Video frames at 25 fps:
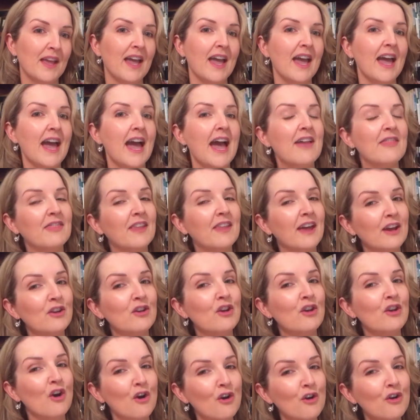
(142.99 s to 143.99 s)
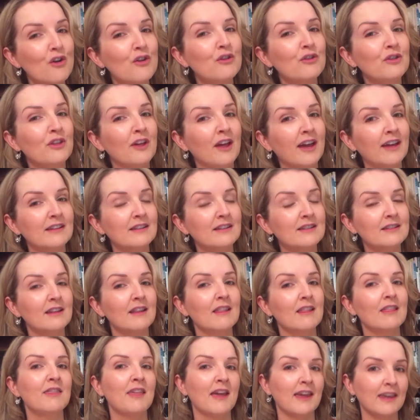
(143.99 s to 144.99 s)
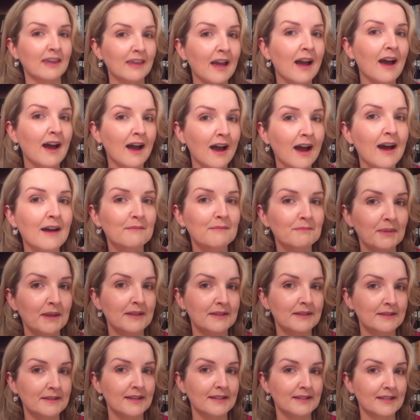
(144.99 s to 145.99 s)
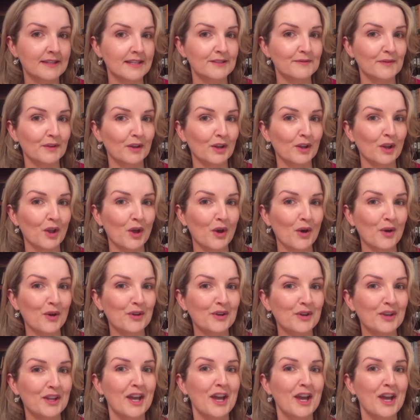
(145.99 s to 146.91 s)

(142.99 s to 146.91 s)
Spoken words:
And they know that they can't be successful alone,